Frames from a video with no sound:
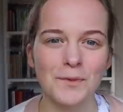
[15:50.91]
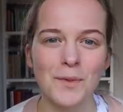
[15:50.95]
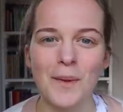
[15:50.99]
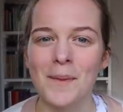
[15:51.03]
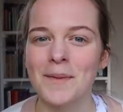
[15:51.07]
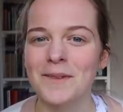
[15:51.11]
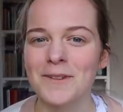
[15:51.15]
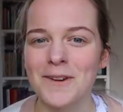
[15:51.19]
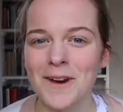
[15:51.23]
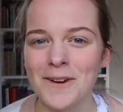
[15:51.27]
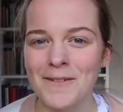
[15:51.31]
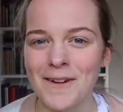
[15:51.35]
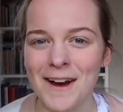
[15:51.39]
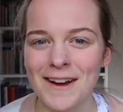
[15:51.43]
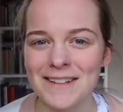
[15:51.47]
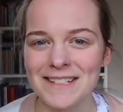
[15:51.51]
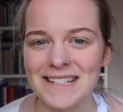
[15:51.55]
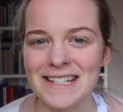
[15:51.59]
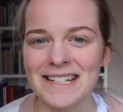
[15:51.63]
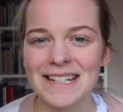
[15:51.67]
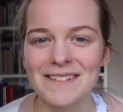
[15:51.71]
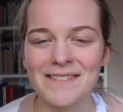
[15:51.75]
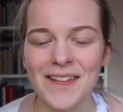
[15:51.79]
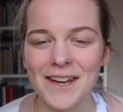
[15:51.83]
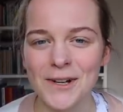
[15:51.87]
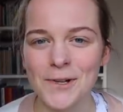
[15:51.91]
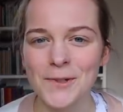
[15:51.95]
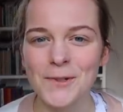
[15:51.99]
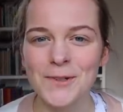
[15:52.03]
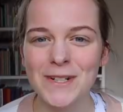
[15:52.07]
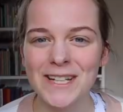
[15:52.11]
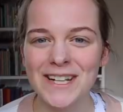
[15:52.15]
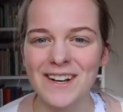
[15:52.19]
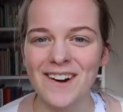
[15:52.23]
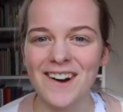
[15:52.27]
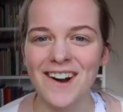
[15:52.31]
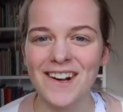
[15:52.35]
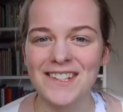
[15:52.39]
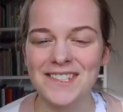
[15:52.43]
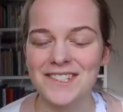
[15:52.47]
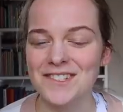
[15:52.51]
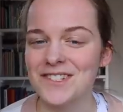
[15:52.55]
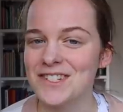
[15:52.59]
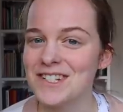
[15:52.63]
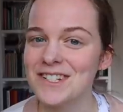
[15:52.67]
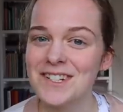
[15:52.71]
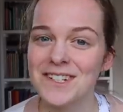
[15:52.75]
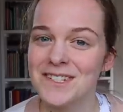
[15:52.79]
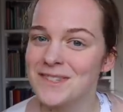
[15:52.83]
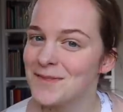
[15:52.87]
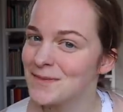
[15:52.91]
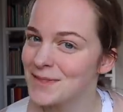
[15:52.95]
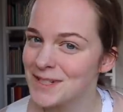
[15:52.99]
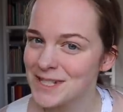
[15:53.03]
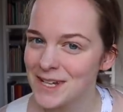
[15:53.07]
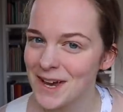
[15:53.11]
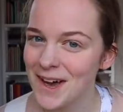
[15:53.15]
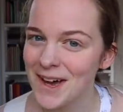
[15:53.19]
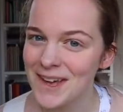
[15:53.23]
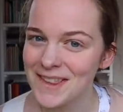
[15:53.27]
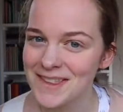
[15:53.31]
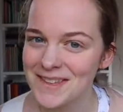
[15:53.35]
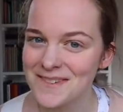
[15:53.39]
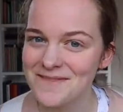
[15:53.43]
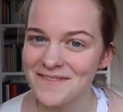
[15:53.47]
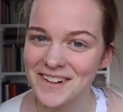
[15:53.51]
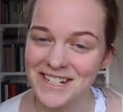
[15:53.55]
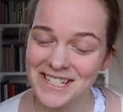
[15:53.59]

Women go around and leave their calling cards and she doesn't return them,